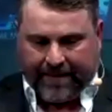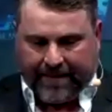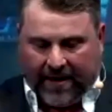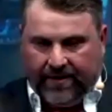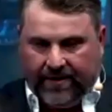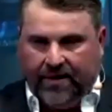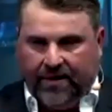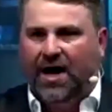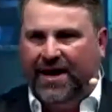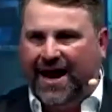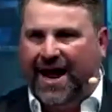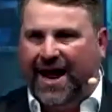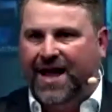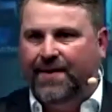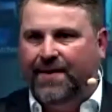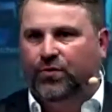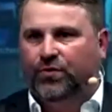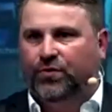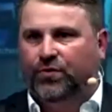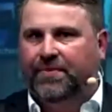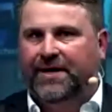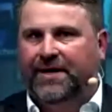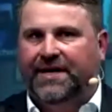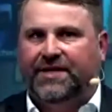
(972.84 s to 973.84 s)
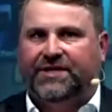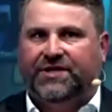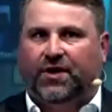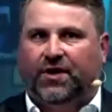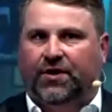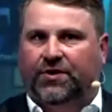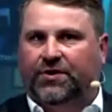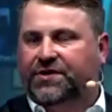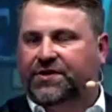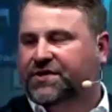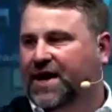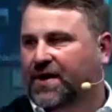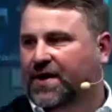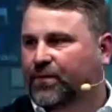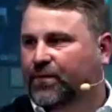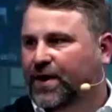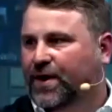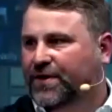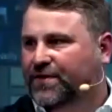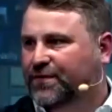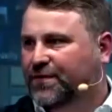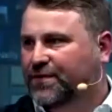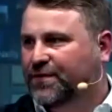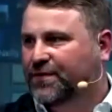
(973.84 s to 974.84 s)
enabled me to understand
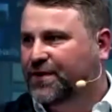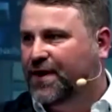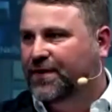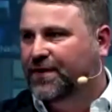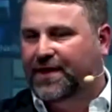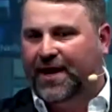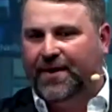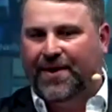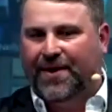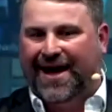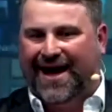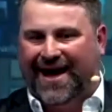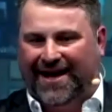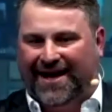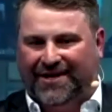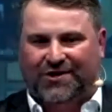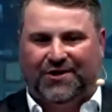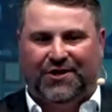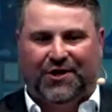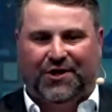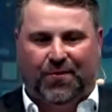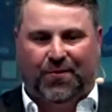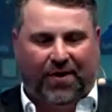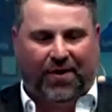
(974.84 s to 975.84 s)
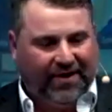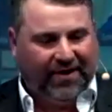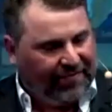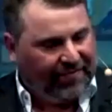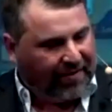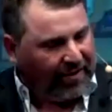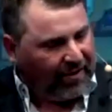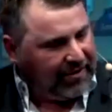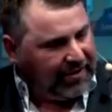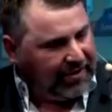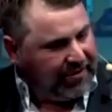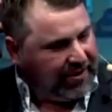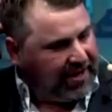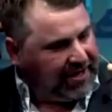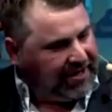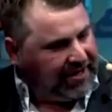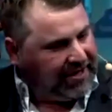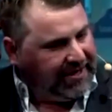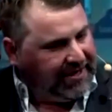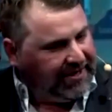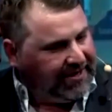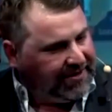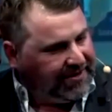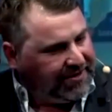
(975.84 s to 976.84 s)
whether or not they were actually qualified and
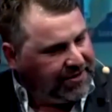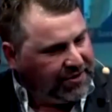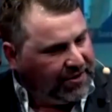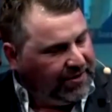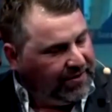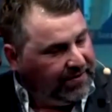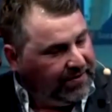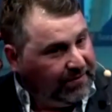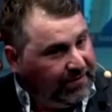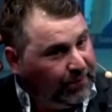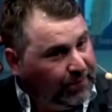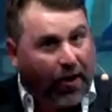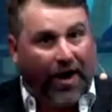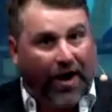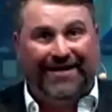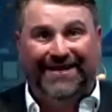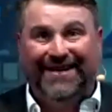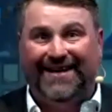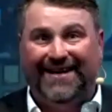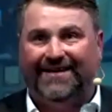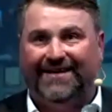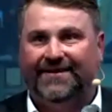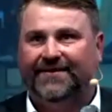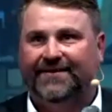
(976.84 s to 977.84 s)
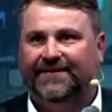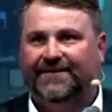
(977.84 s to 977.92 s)
needed what I did.